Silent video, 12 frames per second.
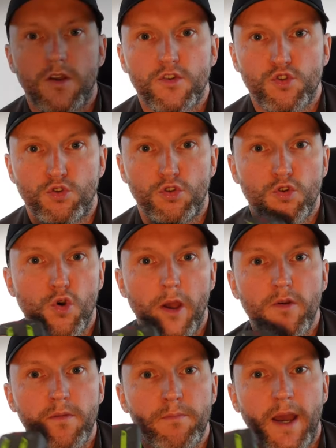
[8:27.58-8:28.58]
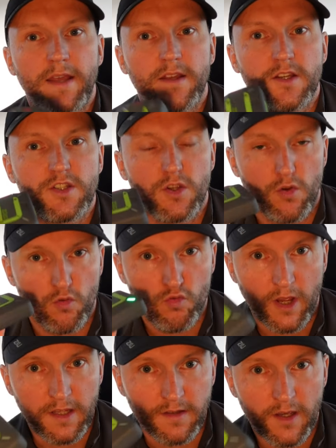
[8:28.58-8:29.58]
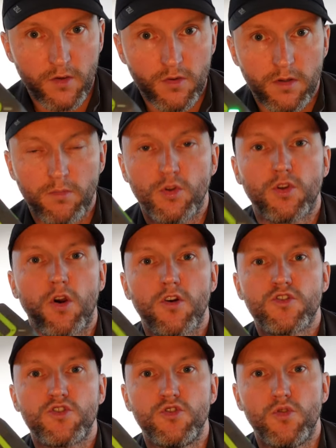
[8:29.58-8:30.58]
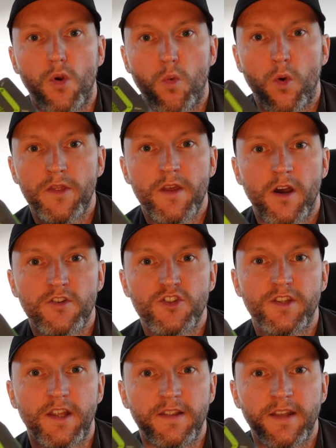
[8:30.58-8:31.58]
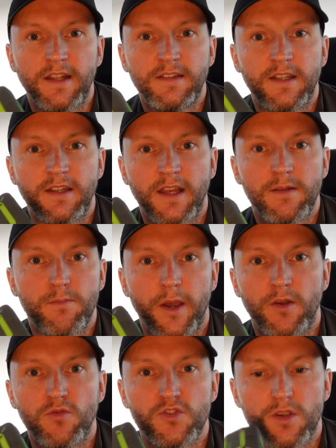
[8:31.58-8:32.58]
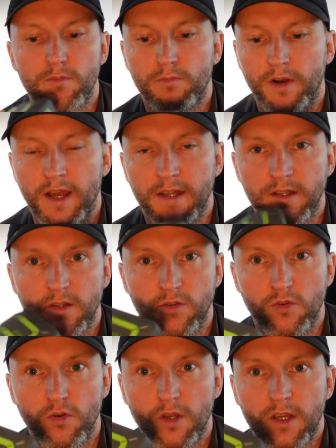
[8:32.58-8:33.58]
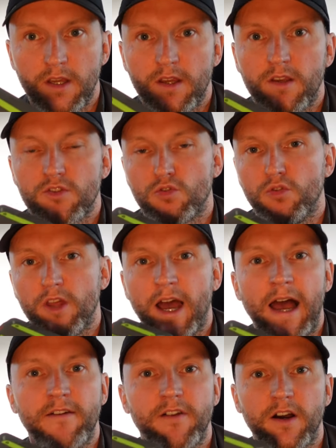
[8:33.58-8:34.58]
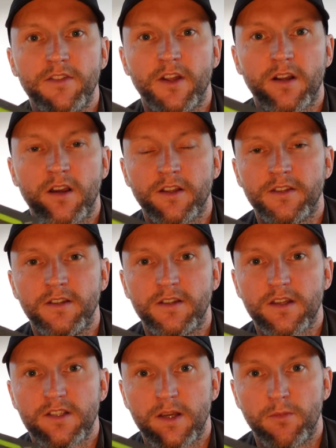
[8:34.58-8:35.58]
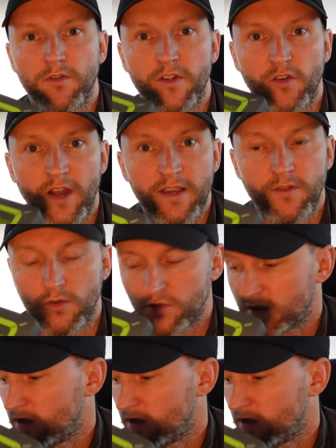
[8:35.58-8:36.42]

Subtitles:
So to go out and buy this right now would cost you £199 brand new. So they have undercutted some of their rivals.